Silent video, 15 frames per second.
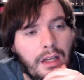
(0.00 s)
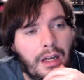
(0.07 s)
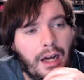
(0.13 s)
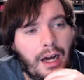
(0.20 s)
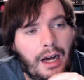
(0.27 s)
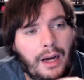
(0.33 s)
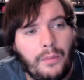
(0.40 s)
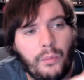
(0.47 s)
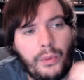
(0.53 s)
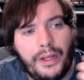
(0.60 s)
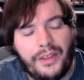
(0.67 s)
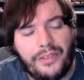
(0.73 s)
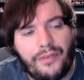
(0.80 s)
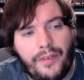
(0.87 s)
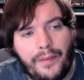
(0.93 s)
um,
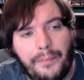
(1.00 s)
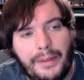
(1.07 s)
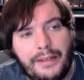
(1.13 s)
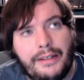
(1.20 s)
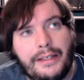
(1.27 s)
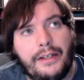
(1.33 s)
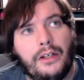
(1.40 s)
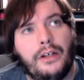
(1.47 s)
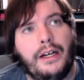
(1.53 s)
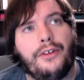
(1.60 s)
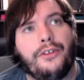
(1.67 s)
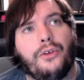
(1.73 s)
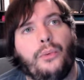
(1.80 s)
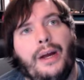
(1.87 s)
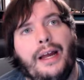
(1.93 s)
with Familiar
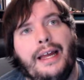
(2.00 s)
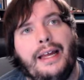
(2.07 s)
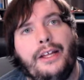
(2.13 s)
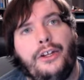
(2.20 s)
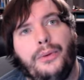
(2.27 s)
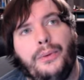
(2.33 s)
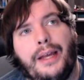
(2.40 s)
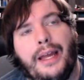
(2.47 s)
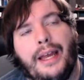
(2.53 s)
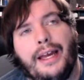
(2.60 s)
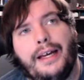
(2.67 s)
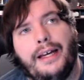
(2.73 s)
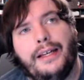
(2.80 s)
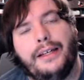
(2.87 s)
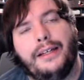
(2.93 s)
as a way you
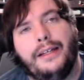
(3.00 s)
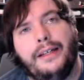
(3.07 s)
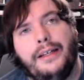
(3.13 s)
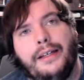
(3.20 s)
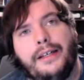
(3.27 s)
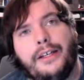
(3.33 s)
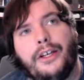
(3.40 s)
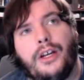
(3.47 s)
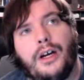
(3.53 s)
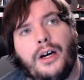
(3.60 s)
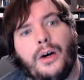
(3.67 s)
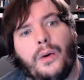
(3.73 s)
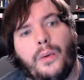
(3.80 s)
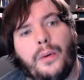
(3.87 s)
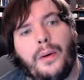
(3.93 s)
can, you
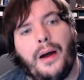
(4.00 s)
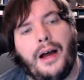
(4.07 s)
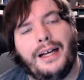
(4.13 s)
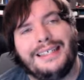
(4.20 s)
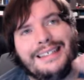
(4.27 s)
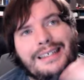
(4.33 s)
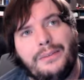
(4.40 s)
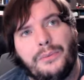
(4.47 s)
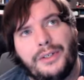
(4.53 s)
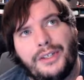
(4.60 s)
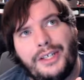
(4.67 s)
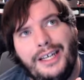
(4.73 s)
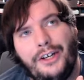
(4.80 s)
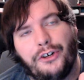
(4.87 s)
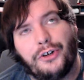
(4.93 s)
know, with
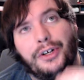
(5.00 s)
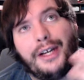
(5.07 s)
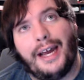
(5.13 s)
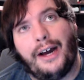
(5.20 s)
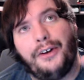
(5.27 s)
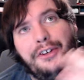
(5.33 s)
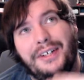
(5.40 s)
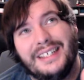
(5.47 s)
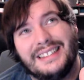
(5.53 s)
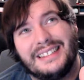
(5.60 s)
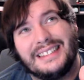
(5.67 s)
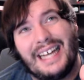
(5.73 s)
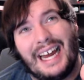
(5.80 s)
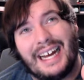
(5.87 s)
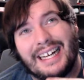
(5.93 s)
Ygra down, you can
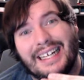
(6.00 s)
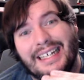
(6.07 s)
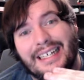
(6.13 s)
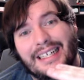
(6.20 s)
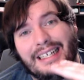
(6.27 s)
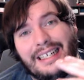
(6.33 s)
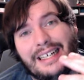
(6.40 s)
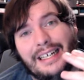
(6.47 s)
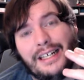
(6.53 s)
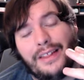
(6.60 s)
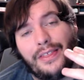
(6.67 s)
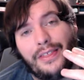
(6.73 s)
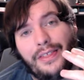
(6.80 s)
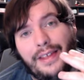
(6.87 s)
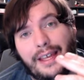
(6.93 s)
sack
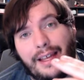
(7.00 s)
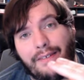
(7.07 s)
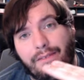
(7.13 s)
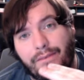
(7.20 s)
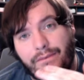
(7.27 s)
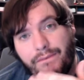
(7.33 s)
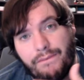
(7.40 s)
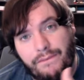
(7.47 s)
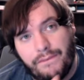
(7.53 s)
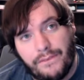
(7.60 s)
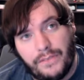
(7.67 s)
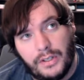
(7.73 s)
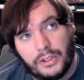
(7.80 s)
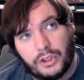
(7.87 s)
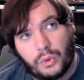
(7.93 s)
the
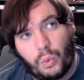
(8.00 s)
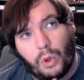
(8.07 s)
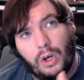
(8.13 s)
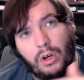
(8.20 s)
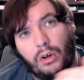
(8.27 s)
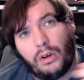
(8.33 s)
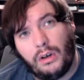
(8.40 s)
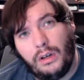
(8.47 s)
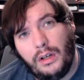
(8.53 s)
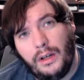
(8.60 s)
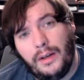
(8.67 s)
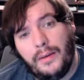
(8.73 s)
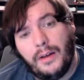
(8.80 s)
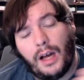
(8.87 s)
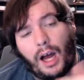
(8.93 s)
f- Squirrel.
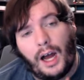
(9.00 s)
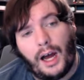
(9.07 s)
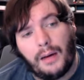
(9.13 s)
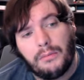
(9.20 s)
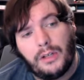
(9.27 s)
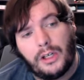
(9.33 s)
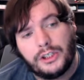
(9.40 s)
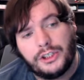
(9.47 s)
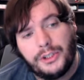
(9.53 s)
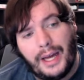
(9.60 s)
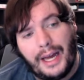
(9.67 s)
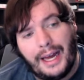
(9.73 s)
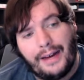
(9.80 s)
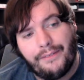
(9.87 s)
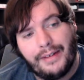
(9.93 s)
Um, as long as you
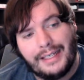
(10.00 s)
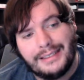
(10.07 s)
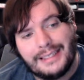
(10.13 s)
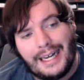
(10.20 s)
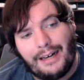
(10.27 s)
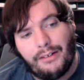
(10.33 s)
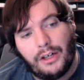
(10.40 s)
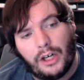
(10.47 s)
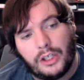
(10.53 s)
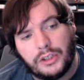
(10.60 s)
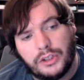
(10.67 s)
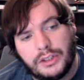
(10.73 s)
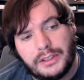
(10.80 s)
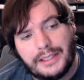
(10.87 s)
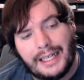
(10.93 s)
have a talent on
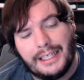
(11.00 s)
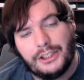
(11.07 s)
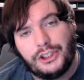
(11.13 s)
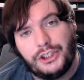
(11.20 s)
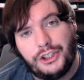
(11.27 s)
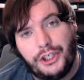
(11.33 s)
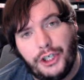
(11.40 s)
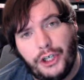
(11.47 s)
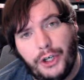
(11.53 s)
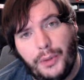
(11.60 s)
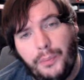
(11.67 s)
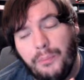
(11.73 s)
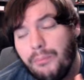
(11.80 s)
stage two,